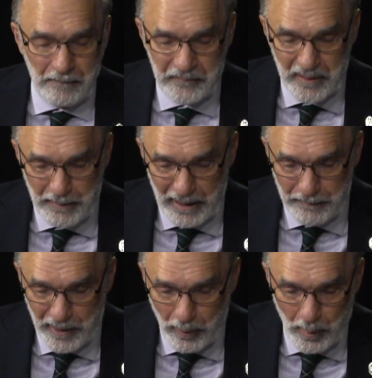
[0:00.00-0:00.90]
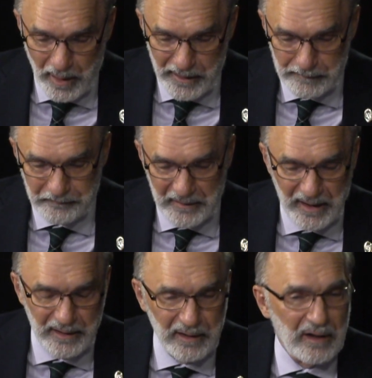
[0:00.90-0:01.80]
about marijuana,
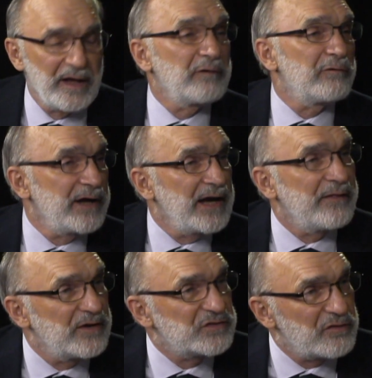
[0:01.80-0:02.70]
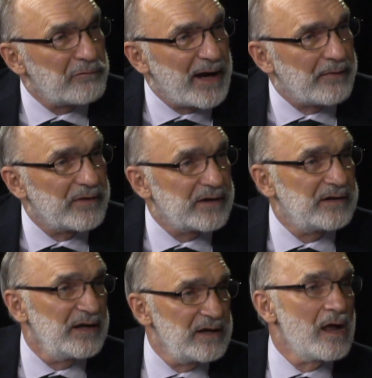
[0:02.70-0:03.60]
and created this threat that
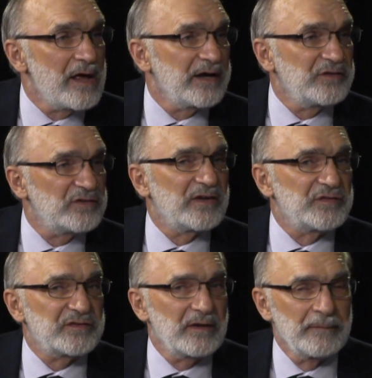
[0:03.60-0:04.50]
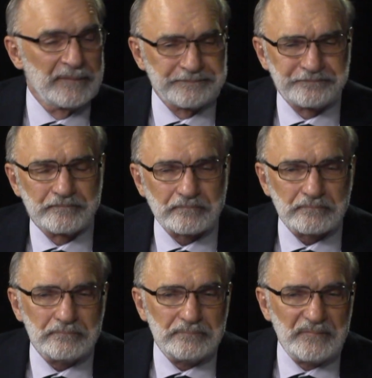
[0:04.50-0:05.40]
did not exist.
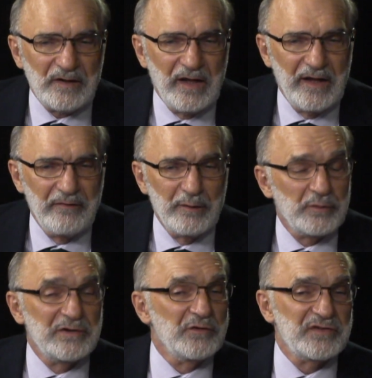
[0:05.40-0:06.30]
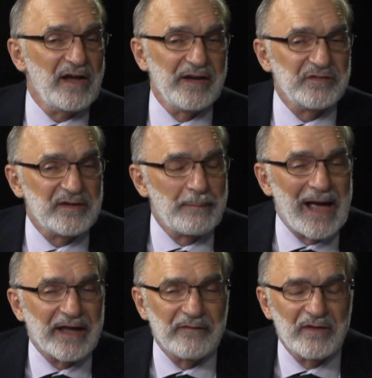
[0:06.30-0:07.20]
And there was no science to
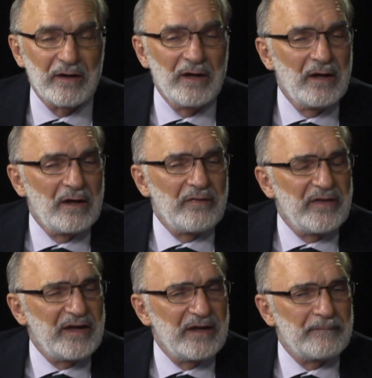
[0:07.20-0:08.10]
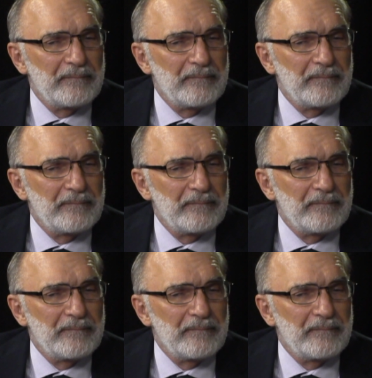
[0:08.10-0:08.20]
back it. The